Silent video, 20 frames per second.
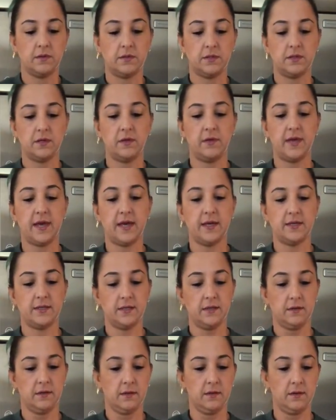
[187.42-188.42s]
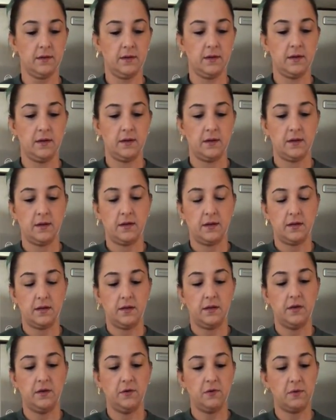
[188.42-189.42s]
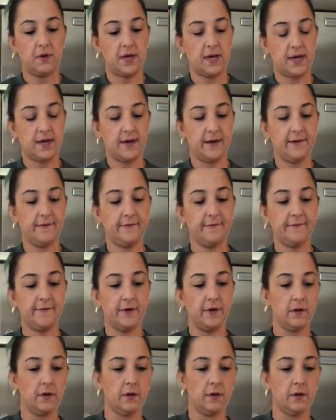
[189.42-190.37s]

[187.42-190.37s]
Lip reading: so that you have